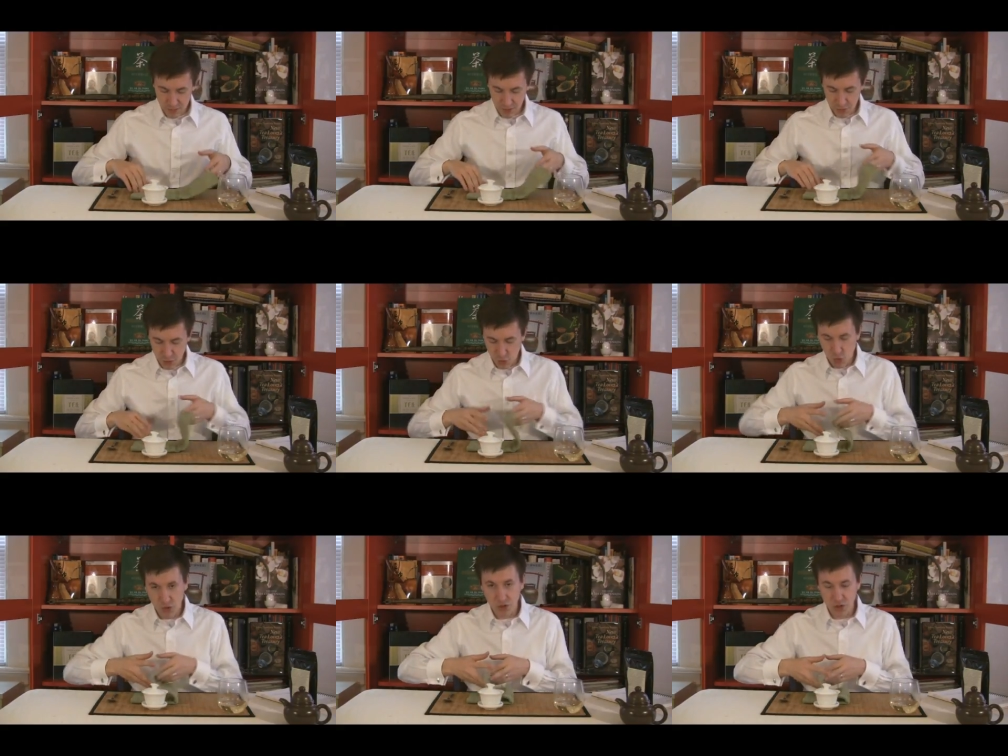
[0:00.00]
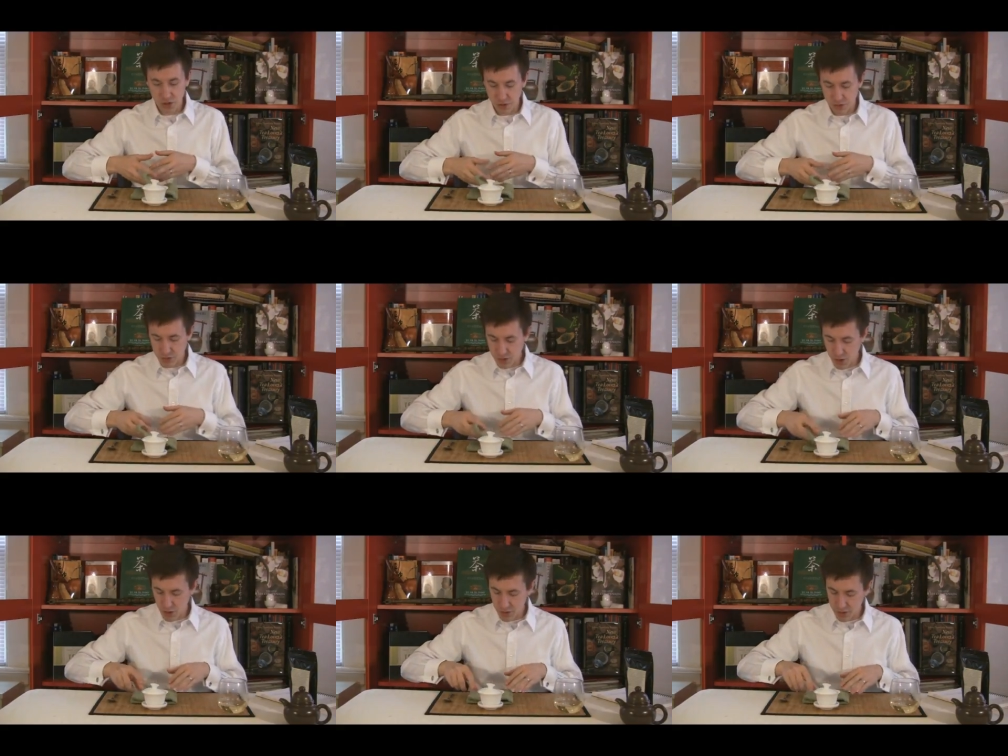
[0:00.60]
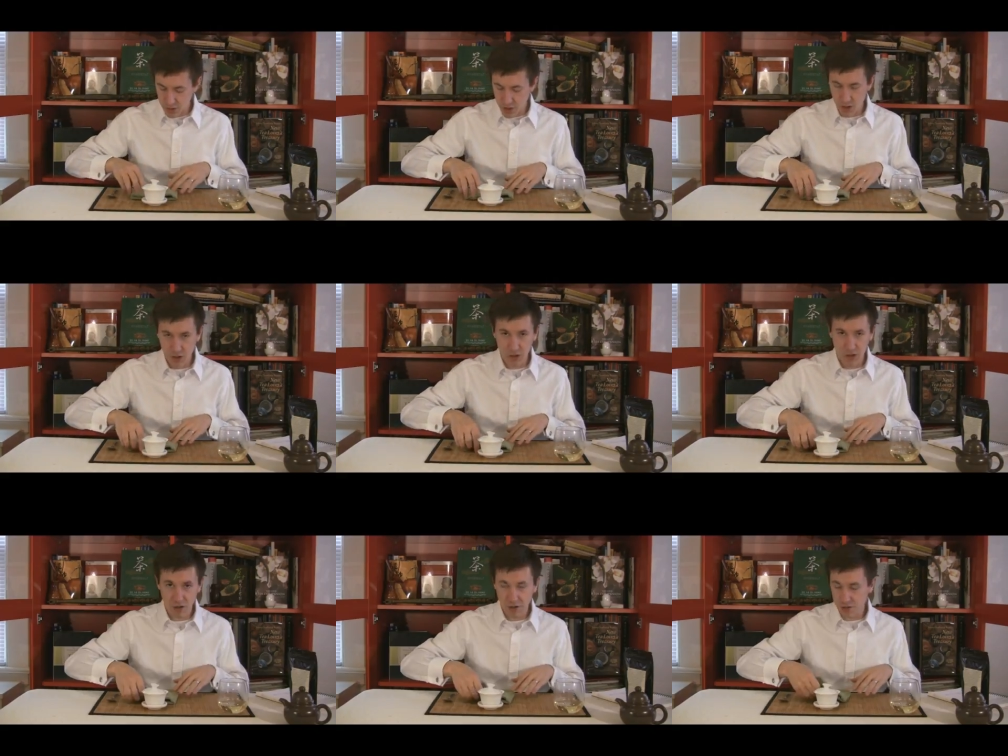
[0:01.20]
scorching and scalding
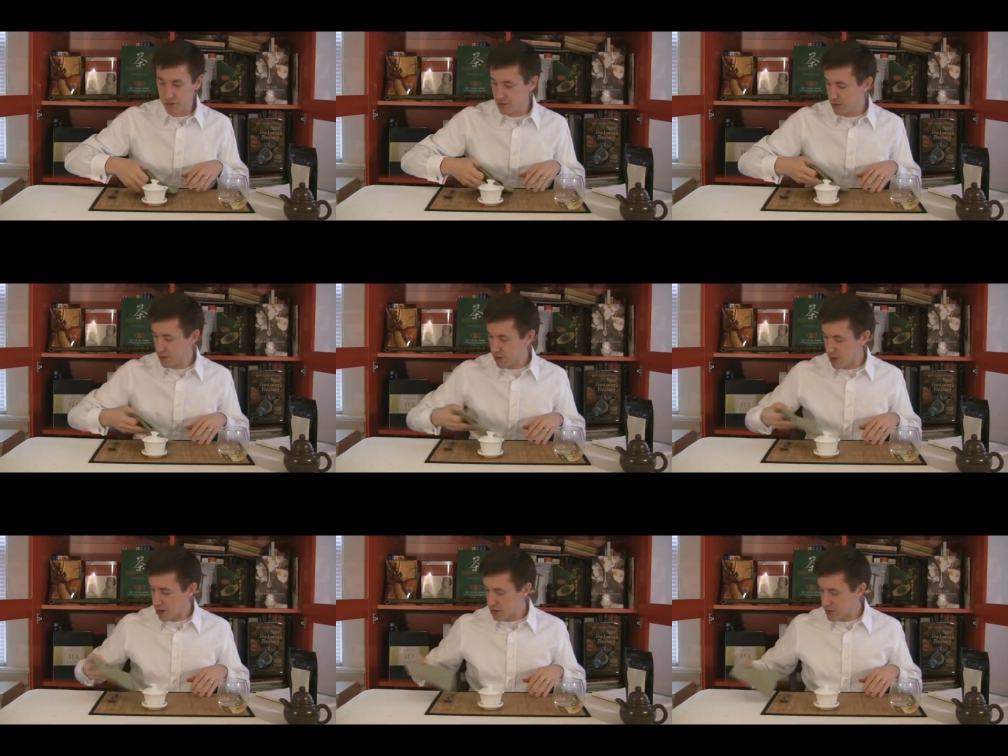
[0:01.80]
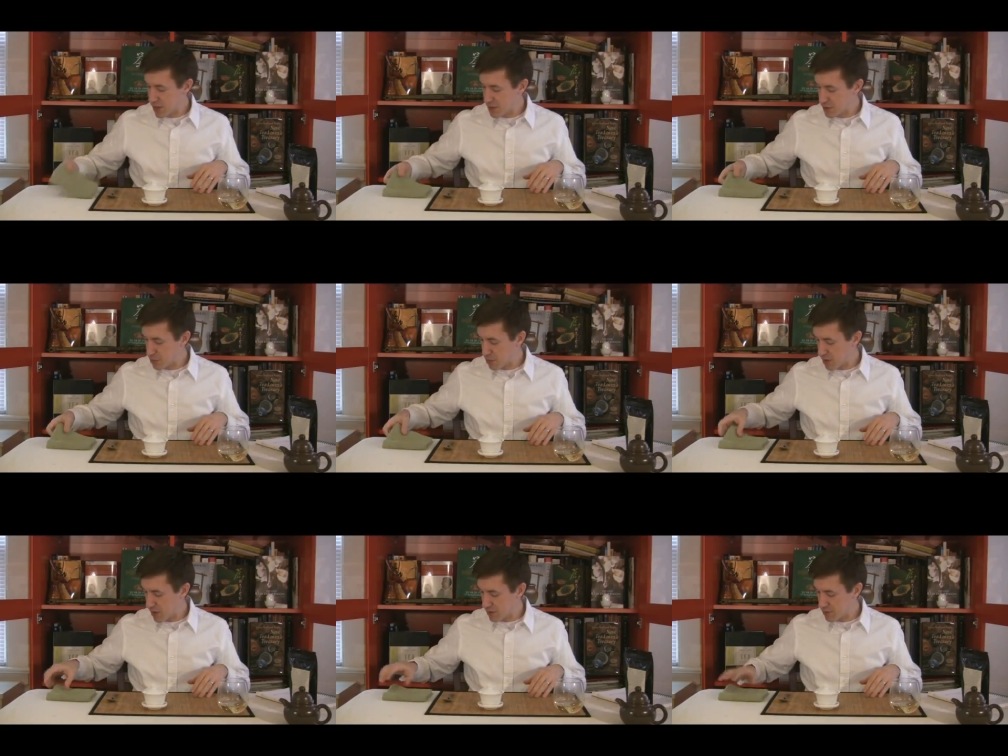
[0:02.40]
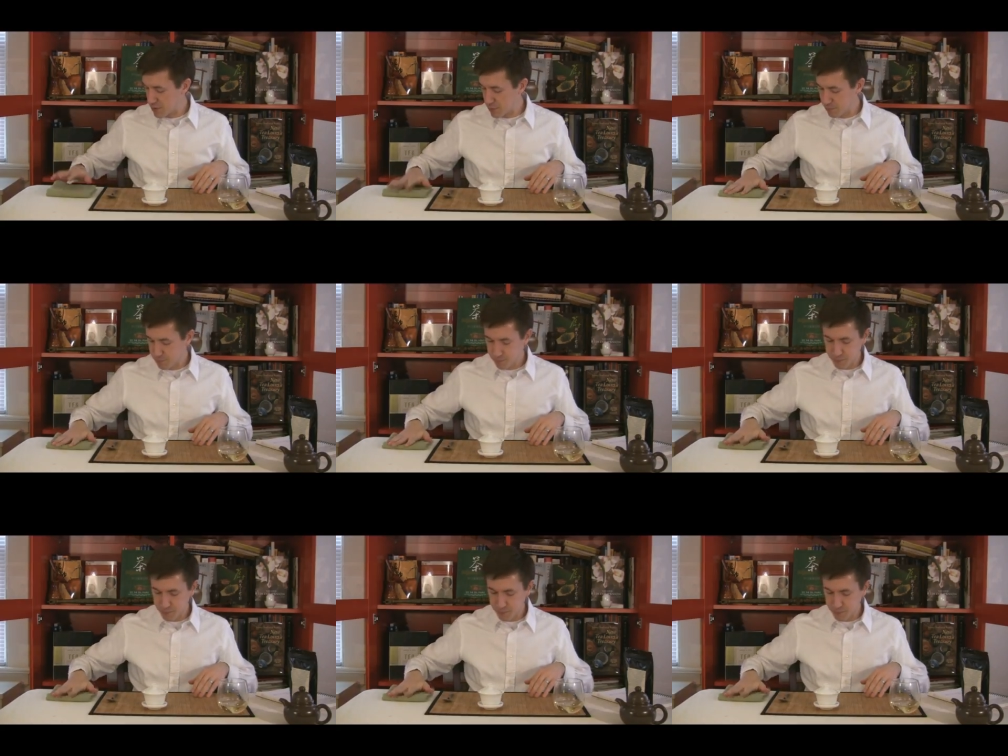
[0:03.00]
our taste buds.